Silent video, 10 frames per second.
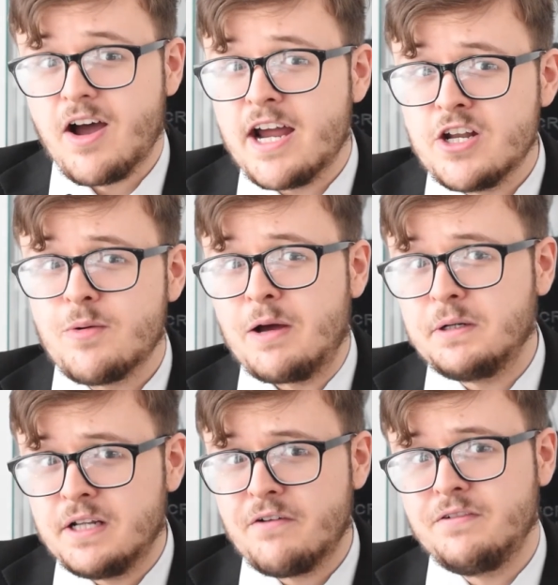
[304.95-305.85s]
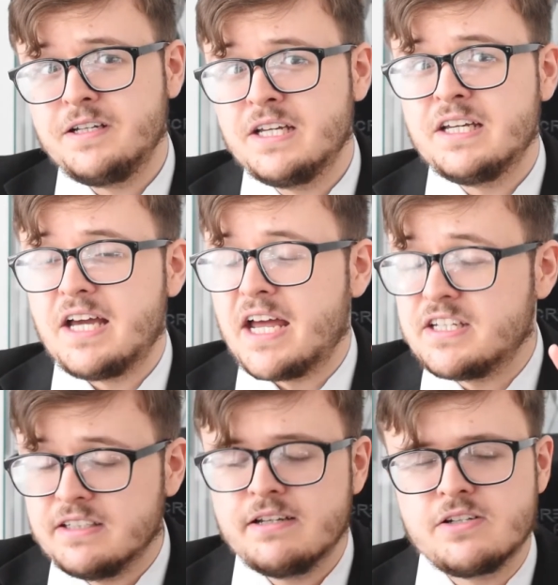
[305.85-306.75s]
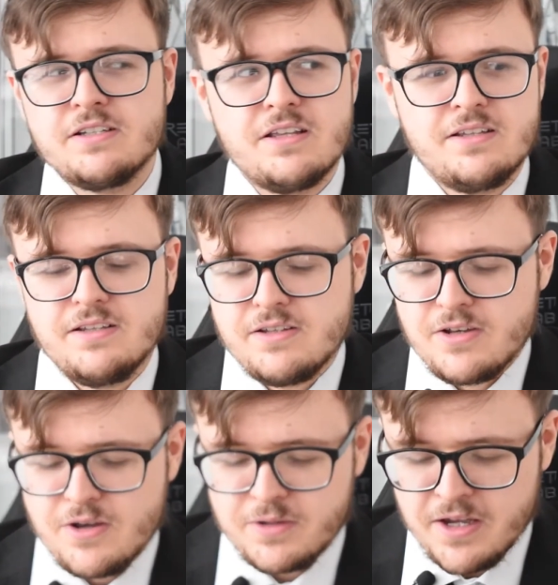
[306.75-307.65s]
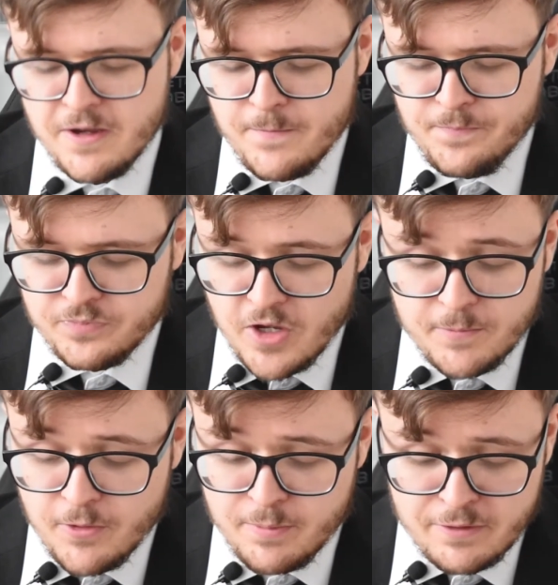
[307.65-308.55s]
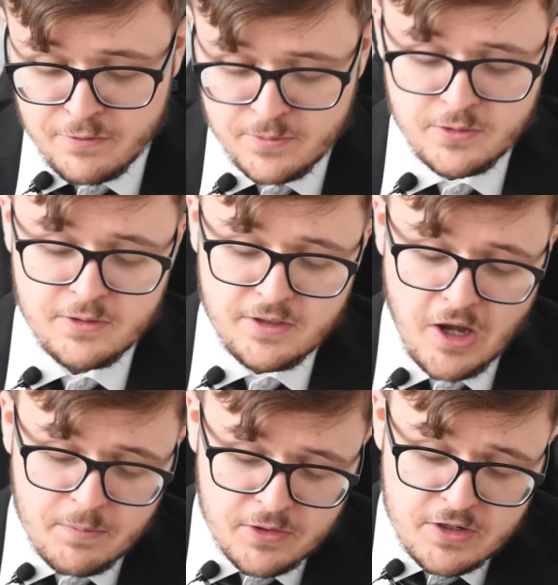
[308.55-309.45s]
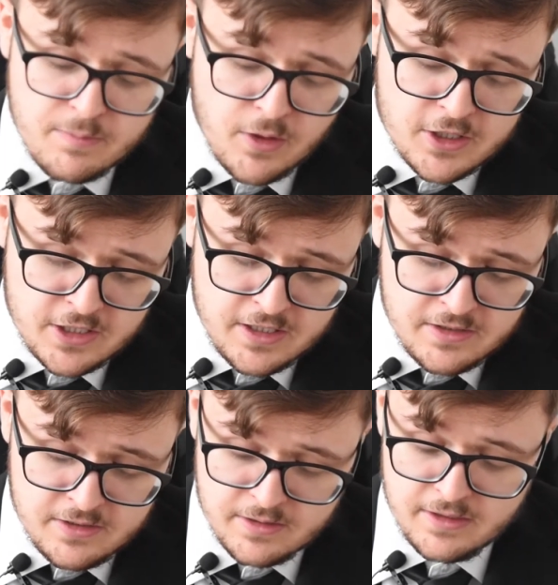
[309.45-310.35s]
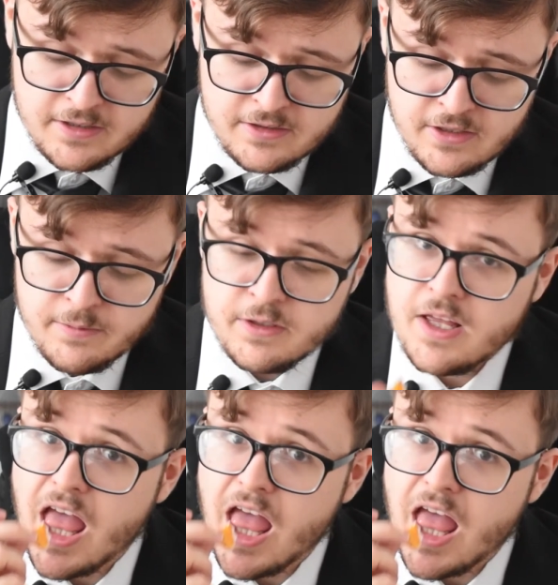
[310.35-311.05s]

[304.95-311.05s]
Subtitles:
I know how lovely and delicious this is, okay? I'm going back for more. I'm going to demolish these, ladies and gentlemen.